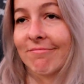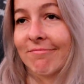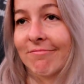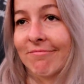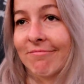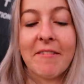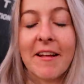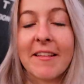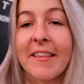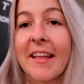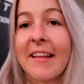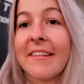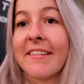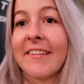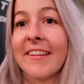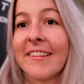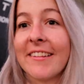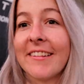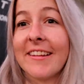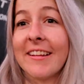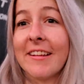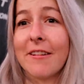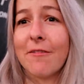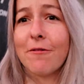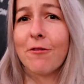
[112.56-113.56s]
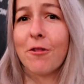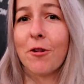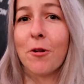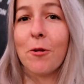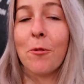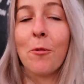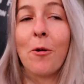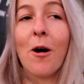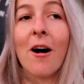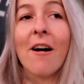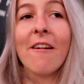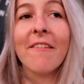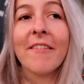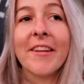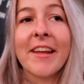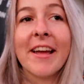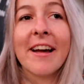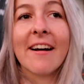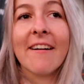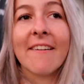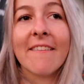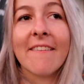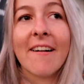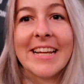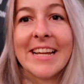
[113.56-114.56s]
I've had that 60 for a while
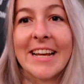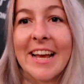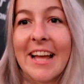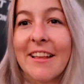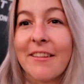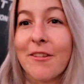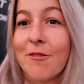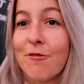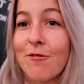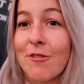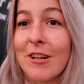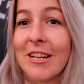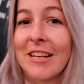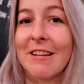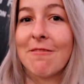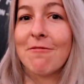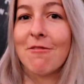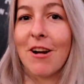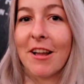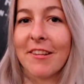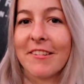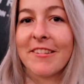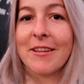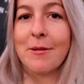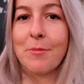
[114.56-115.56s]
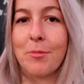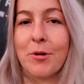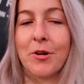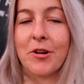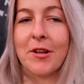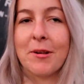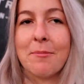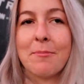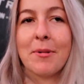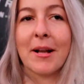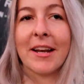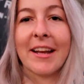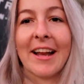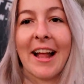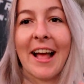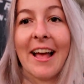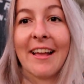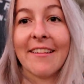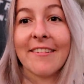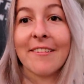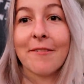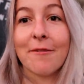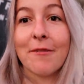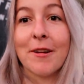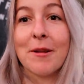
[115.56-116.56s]
now. It has a really rusty body, but it
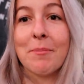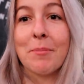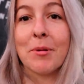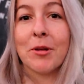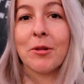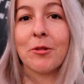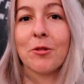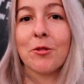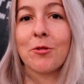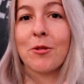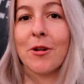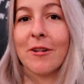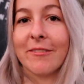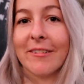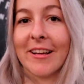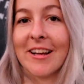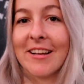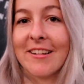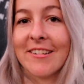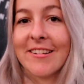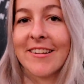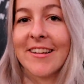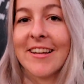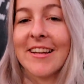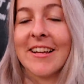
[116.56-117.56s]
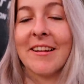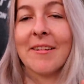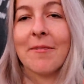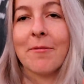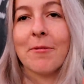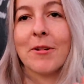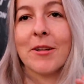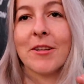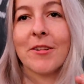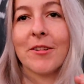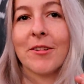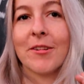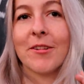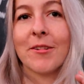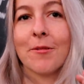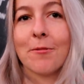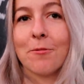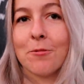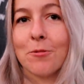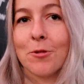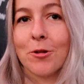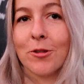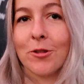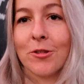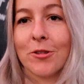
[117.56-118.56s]
has a rebuilt 12HT, which
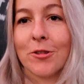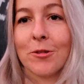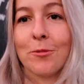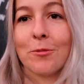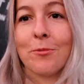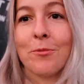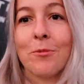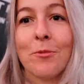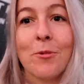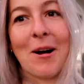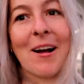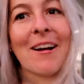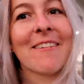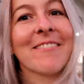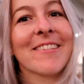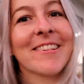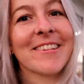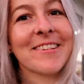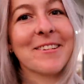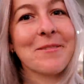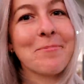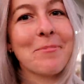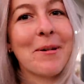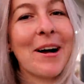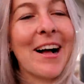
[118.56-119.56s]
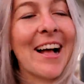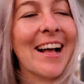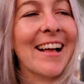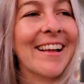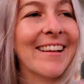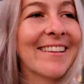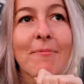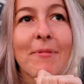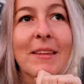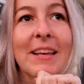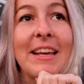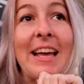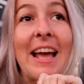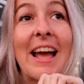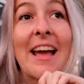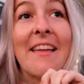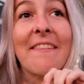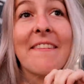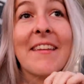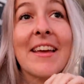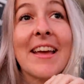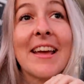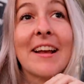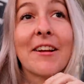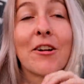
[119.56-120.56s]
was why it was a good buy.
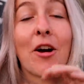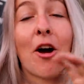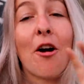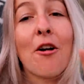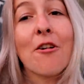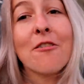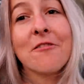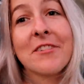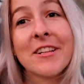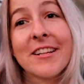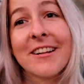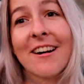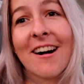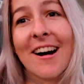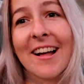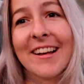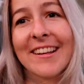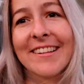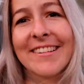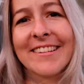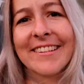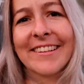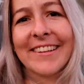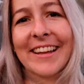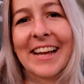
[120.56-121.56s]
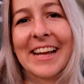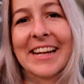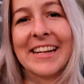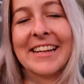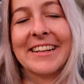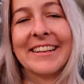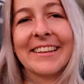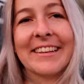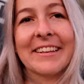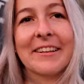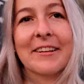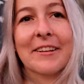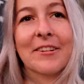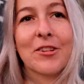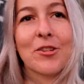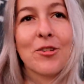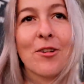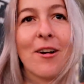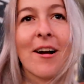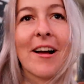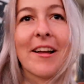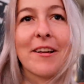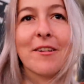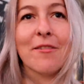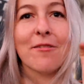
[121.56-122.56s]
And then COVID kind of delayed the
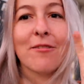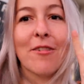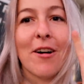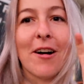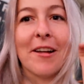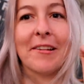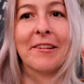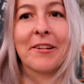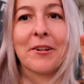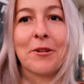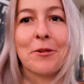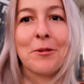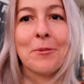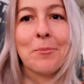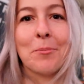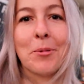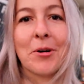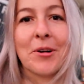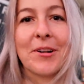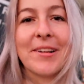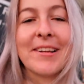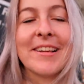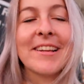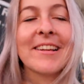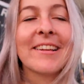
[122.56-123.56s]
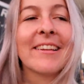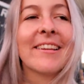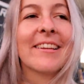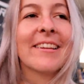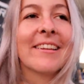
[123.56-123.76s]
trying to find a good body.